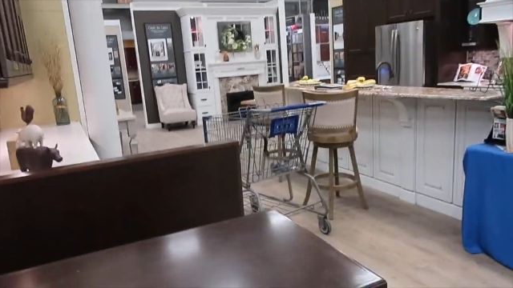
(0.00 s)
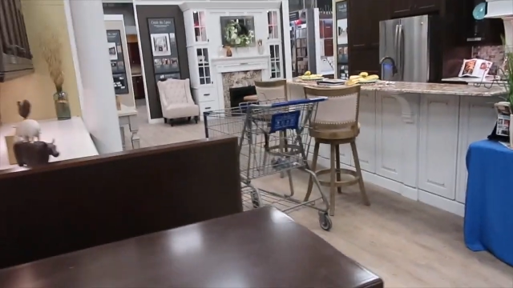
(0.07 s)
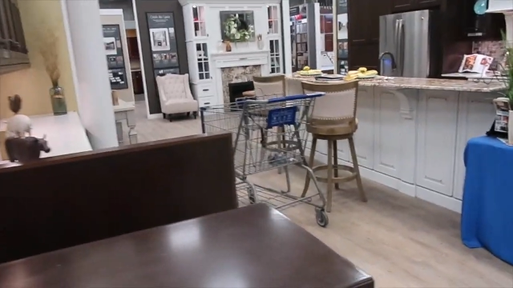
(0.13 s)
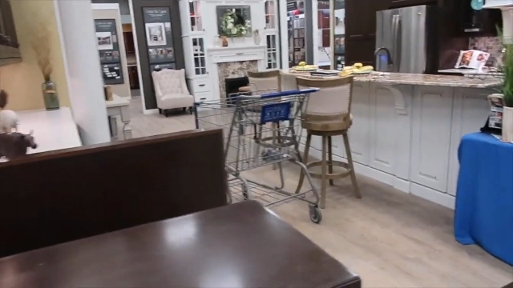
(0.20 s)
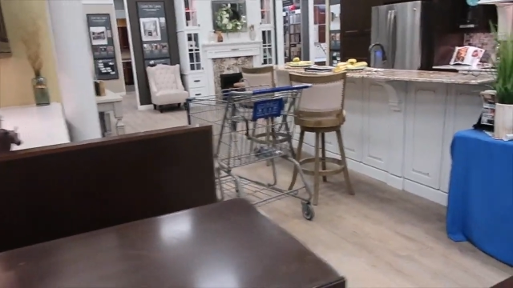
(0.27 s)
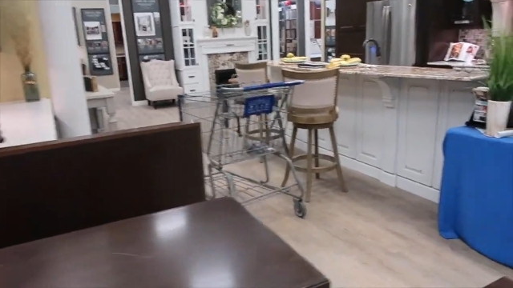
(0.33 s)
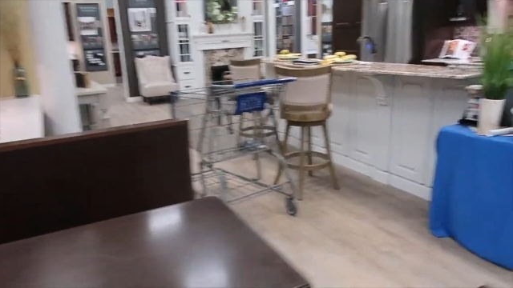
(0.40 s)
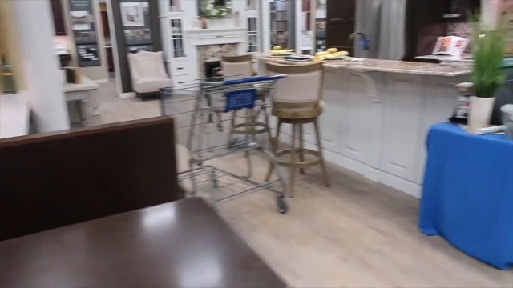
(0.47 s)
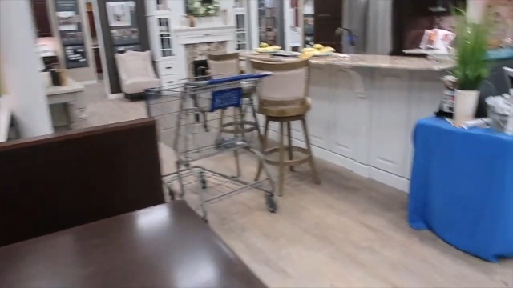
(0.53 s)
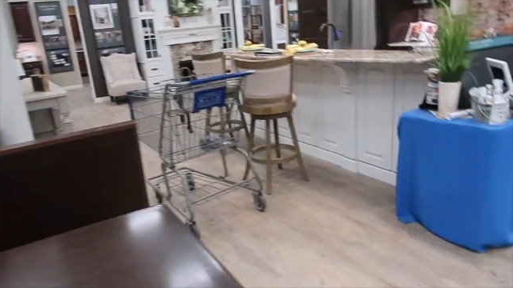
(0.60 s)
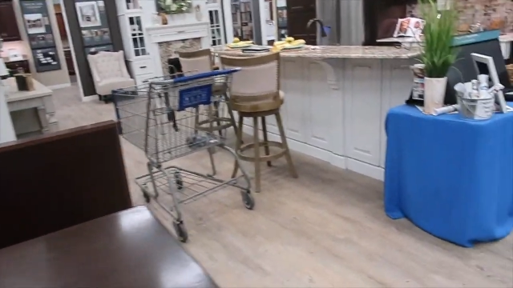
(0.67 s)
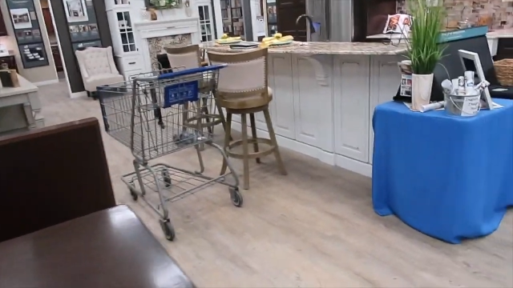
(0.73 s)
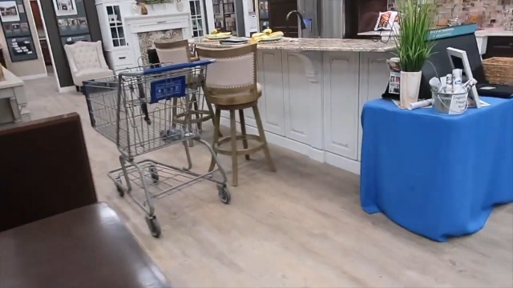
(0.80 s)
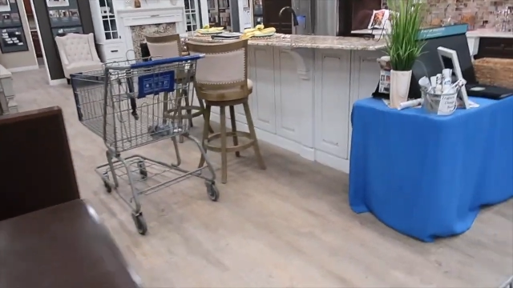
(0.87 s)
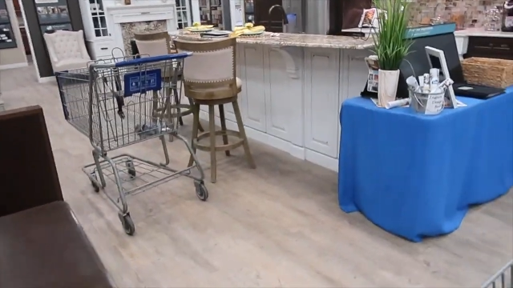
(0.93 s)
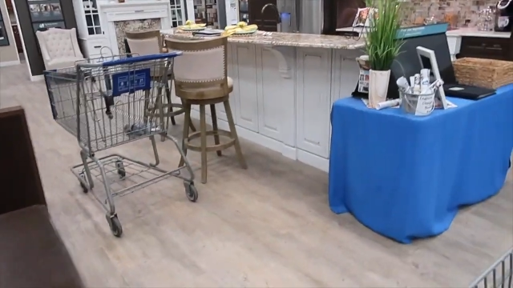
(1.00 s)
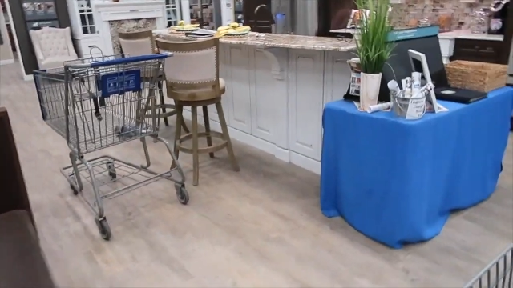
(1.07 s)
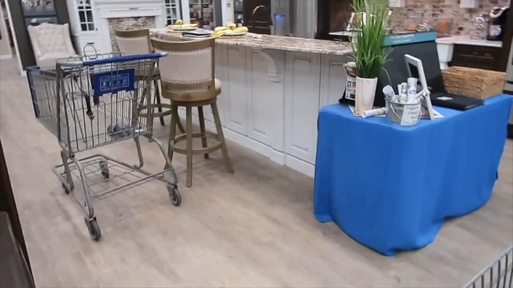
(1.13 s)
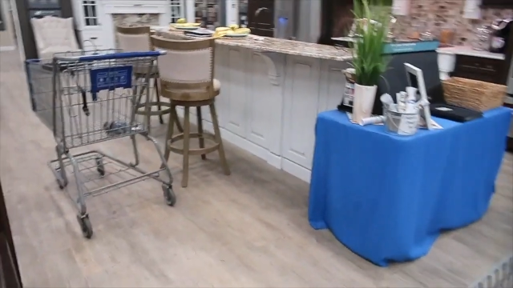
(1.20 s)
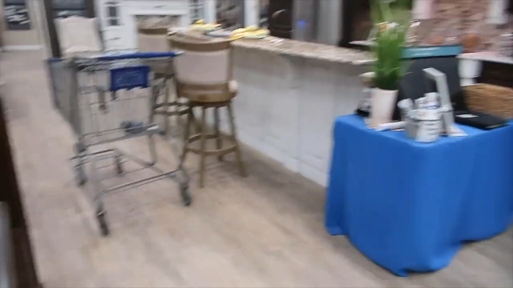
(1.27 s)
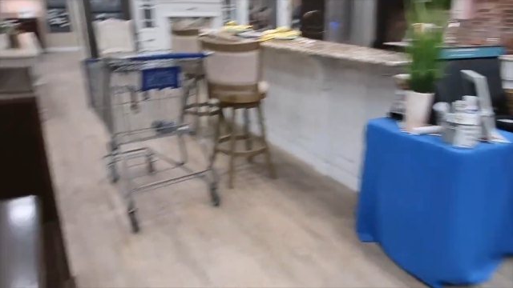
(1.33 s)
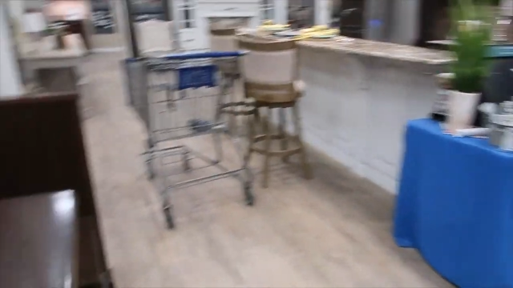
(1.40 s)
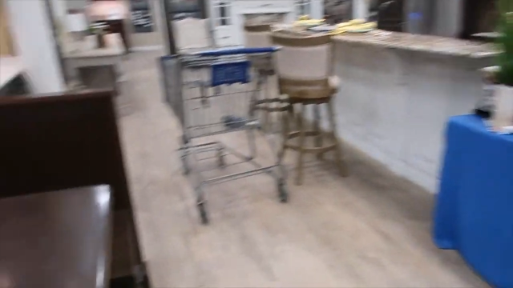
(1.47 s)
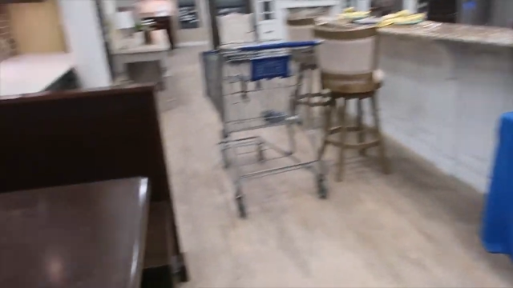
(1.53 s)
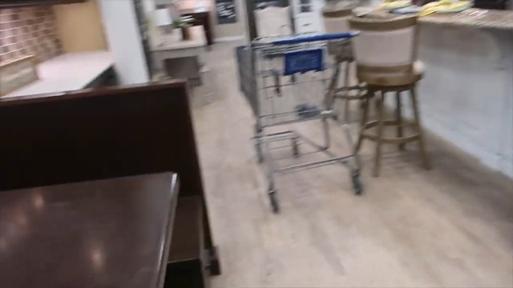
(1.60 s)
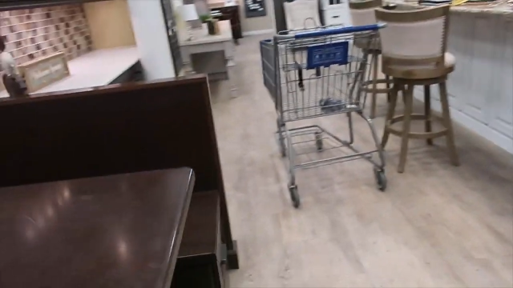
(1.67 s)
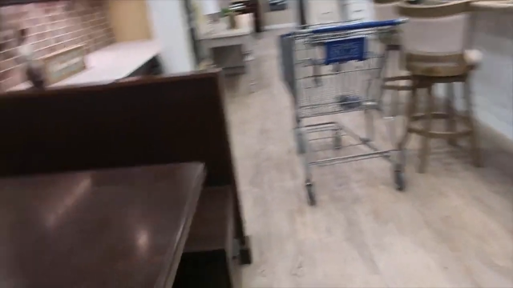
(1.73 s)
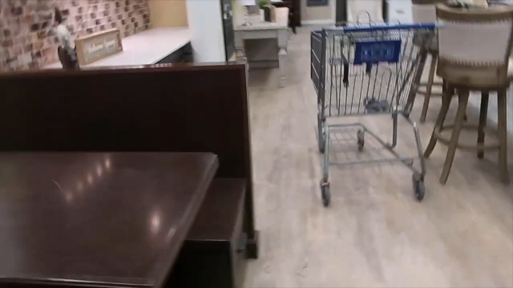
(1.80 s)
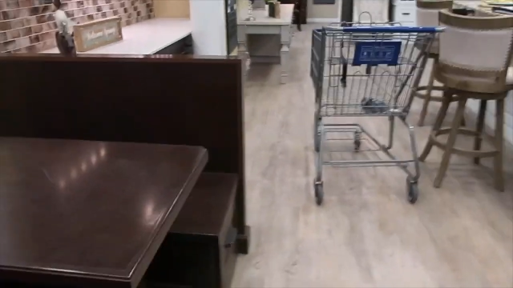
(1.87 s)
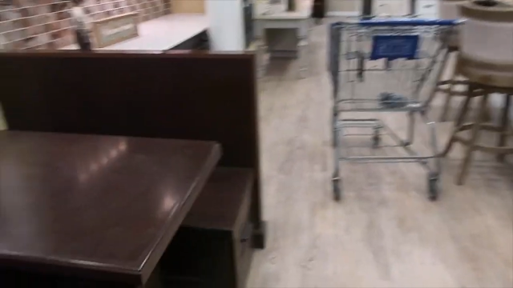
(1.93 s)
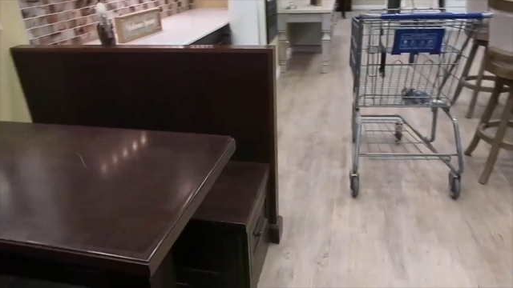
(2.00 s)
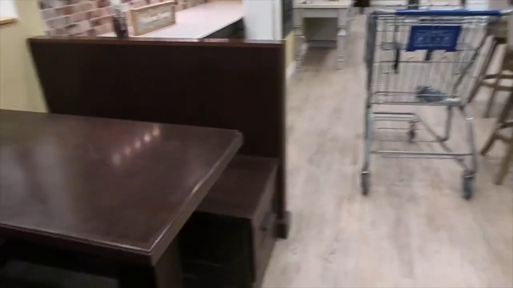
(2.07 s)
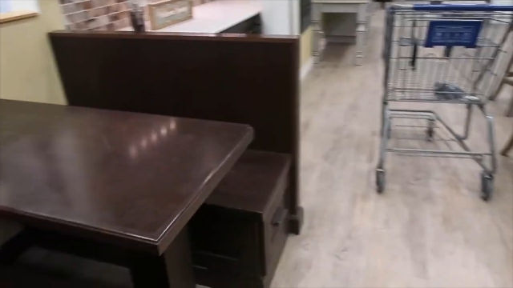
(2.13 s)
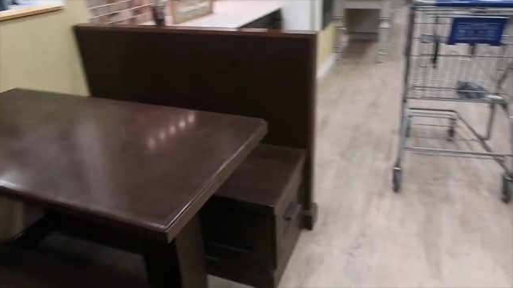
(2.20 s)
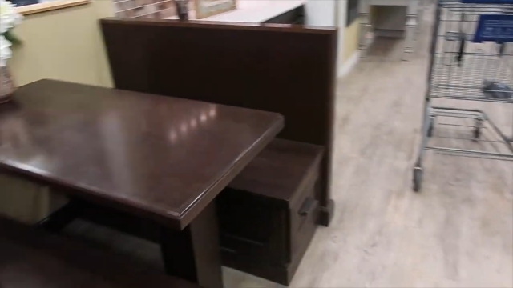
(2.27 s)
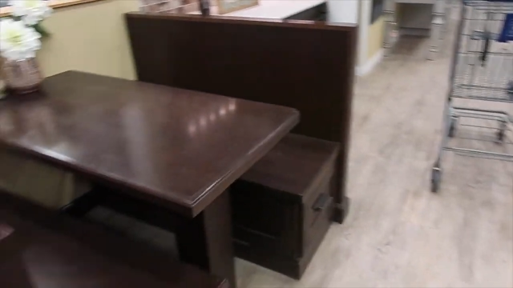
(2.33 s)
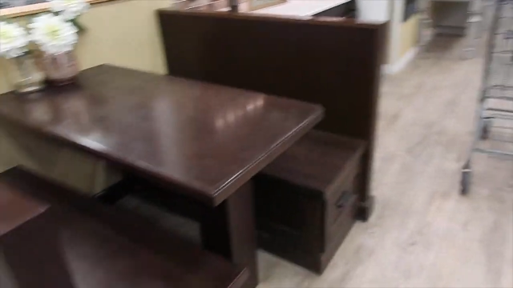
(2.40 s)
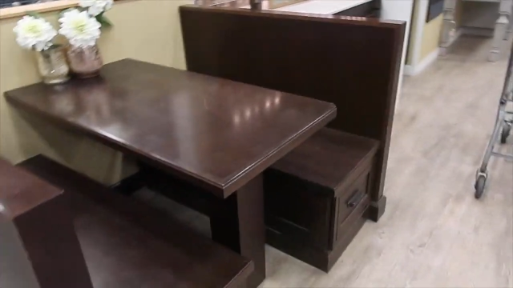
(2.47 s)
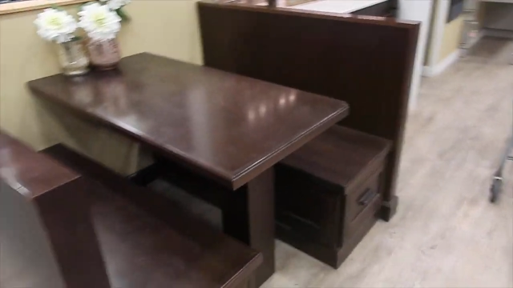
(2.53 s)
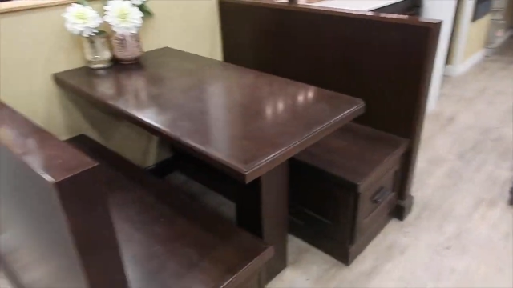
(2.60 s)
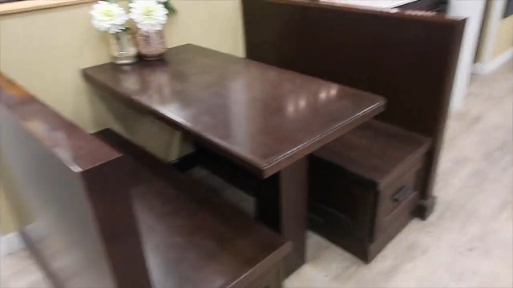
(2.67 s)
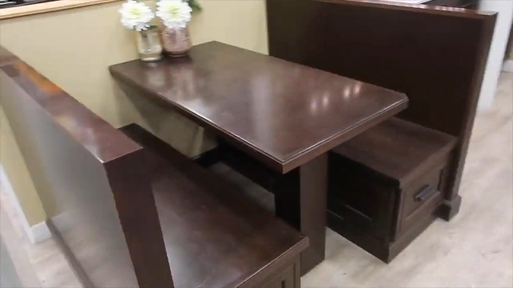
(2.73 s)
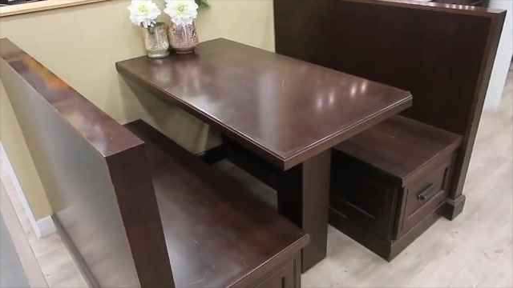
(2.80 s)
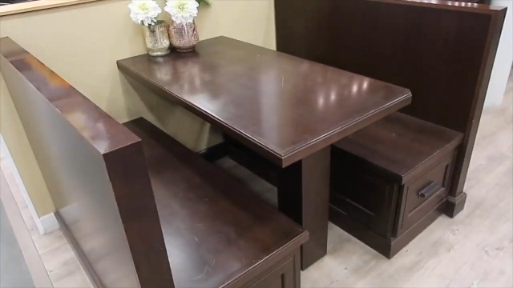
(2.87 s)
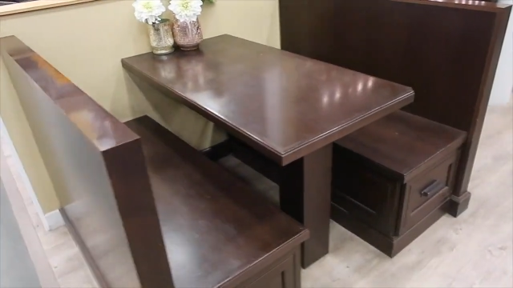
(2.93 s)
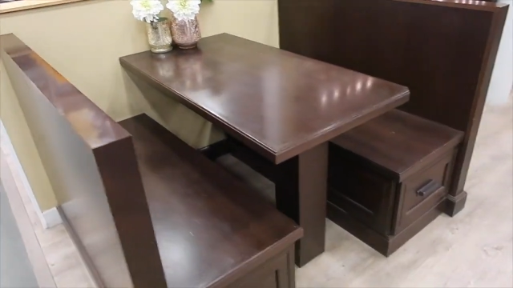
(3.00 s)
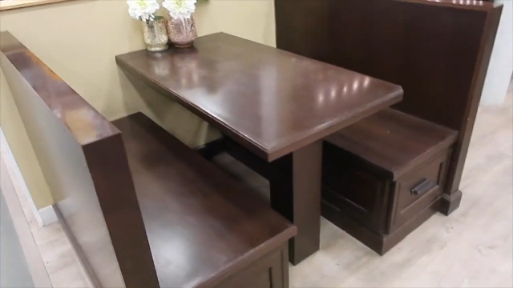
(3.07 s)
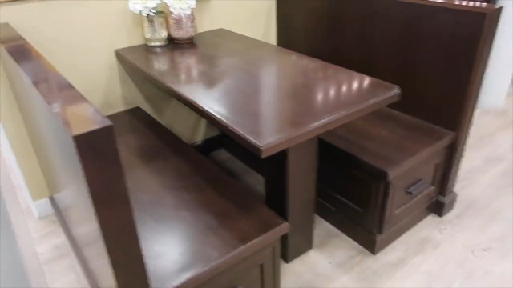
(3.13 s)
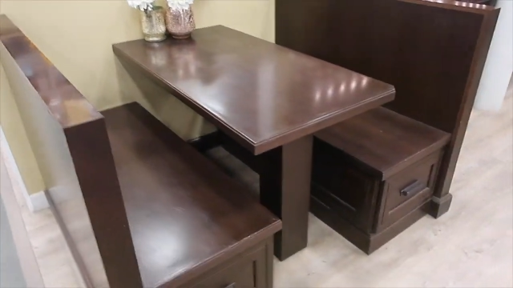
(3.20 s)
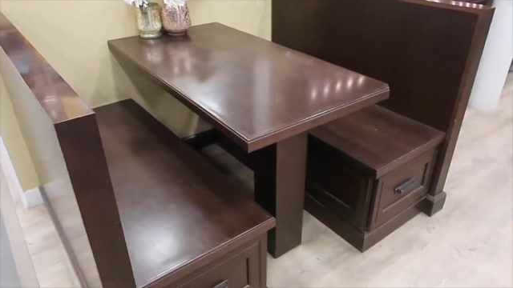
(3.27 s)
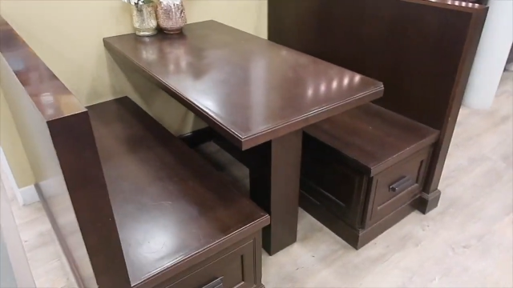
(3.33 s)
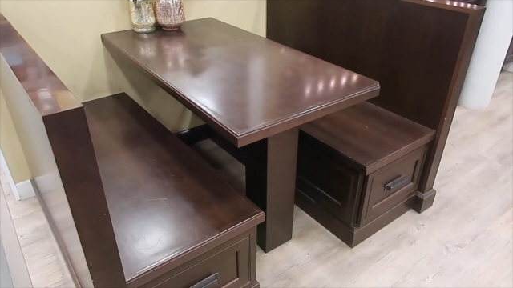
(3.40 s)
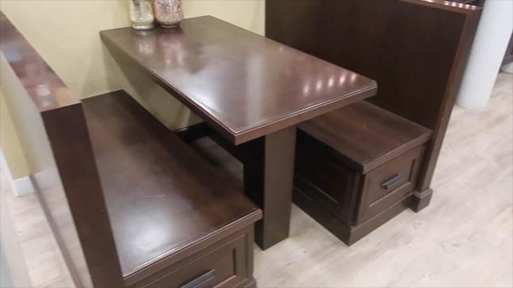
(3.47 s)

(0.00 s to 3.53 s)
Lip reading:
[unreadable: no face in view]